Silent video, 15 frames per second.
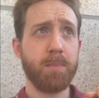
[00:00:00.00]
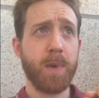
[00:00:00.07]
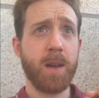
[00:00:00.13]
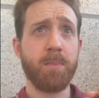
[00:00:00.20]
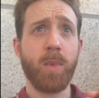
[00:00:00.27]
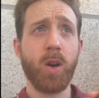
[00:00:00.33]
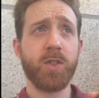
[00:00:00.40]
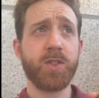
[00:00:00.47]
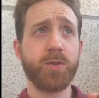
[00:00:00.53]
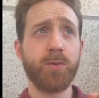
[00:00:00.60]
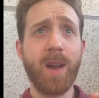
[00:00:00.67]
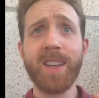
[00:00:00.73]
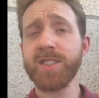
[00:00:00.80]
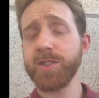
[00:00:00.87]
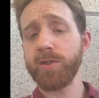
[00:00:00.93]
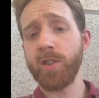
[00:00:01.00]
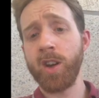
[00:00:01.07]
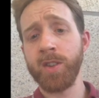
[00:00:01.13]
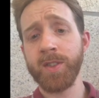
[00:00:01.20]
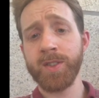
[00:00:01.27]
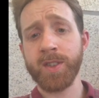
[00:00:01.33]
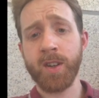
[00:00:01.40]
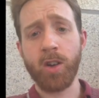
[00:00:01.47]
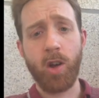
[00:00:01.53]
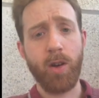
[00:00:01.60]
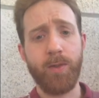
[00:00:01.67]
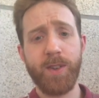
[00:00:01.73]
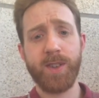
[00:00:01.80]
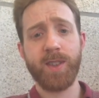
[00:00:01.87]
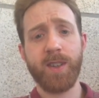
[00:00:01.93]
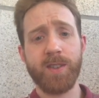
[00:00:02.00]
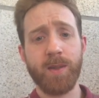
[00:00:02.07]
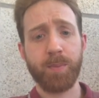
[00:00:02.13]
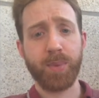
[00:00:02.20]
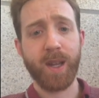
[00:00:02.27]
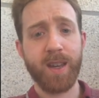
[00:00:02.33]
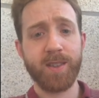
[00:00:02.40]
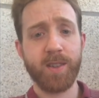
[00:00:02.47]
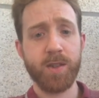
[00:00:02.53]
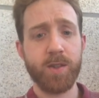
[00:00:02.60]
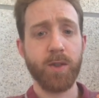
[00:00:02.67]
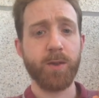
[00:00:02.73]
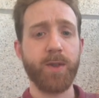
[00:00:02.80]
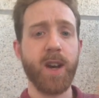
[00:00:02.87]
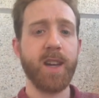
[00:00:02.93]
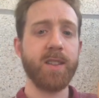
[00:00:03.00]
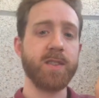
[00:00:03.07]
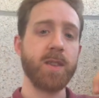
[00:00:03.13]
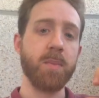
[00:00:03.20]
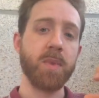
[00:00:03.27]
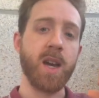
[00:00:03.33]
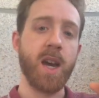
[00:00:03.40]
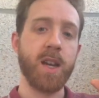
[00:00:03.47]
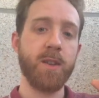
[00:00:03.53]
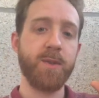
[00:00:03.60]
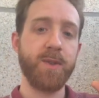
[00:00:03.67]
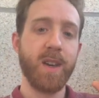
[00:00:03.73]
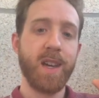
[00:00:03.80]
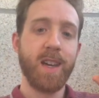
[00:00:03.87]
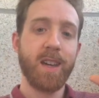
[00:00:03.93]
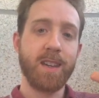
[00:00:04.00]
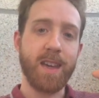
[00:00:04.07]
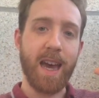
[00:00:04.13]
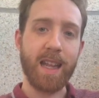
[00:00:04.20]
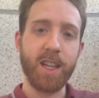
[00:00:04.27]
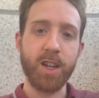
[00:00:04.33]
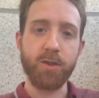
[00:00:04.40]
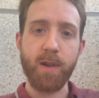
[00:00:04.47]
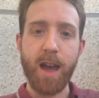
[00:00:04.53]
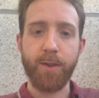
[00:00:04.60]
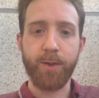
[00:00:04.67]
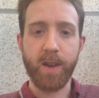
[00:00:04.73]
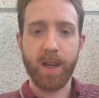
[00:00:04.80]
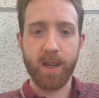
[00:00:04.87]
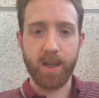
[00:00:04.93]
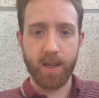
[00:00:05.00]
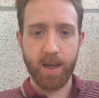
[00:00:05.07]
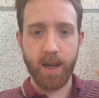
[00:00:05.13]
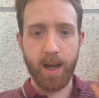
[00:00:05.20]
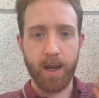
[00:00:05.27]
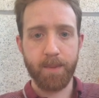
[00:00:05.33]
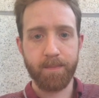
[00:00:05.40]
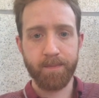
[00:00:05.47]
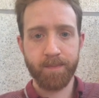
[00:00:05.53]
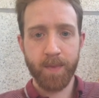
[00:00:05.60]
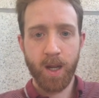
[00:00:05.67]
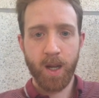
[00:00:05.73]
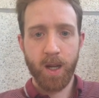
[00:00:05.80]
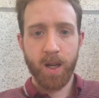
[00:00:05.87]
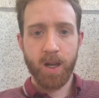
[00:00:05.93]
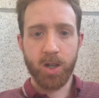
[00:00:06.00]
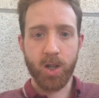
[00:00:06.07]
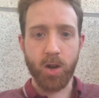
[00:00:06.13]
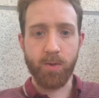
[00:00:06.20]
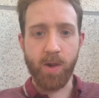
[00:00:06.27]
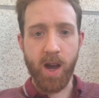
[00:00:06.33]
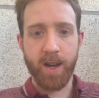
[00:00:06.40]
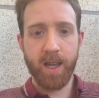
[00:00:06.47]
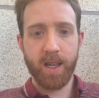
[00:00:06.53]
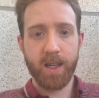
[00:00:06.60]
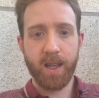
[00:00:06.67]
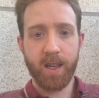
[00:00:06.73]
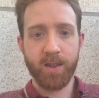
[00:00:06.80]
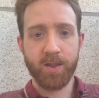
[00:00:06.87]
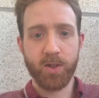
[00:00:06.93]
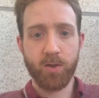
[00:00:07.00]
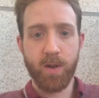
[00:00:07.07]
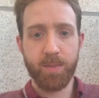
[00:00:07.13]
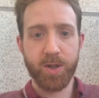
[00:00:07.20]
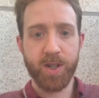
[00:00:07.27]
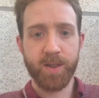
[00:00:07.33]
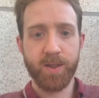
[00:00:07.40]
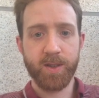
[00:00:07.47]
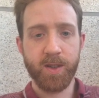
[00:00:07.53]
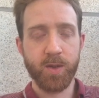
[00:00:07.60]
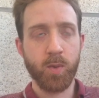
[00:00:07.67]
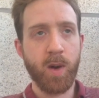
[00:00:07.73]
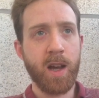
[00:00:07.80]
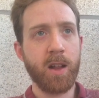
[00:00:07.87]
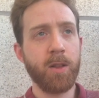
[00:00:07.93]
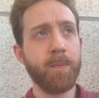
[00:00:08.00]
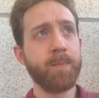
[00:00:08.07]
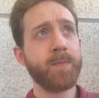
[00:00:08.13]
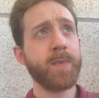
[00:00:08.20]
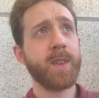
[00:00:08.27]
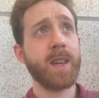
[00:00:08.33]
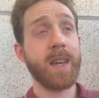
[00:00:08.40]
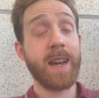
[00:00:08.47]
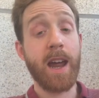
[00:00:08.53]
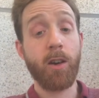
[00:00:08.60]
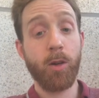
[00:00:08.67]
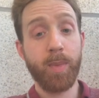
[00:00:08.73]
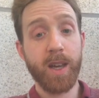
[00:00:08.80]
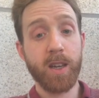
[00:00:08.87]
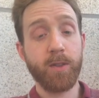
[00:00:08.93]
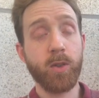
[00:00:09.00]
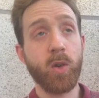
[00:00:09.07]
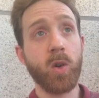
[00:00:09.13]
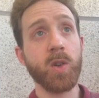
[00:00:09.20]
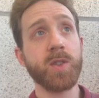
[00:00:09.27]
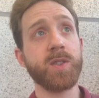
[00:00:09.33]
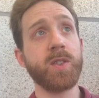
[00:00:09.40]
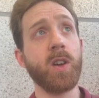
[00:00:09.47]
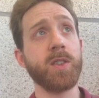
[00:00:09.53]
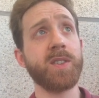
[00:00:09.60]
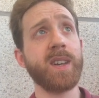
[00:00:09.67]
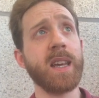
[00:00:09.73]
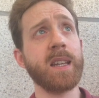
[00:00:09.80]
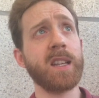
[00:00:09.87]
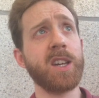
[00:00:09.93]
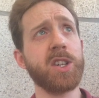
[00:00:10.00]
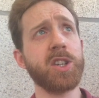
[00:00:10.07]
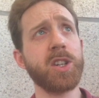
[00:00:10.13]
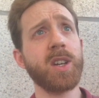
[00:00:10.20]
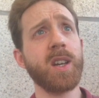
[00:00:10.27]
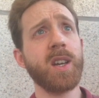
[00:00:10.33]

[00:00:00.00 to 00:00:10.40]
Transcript: In most restaurants and offices and places, you'll find some kind of calligraphic Quranic inscriptions as well, in Arabic, of course, not in English.